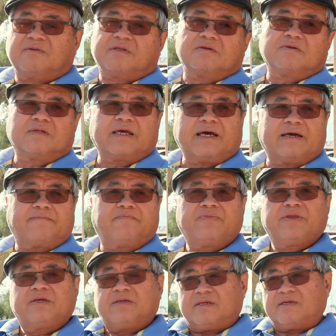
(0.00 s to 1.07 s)
Do that.
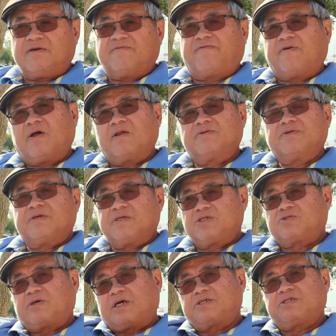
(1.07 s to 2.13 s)
You follow the
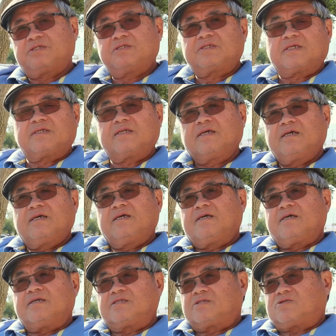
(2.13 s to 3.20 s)
instructions, and
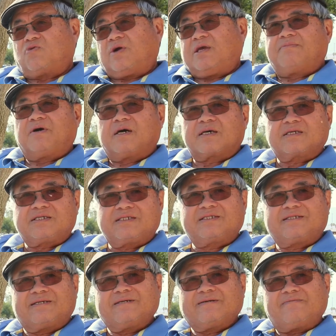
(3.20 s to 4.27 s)
it's $20,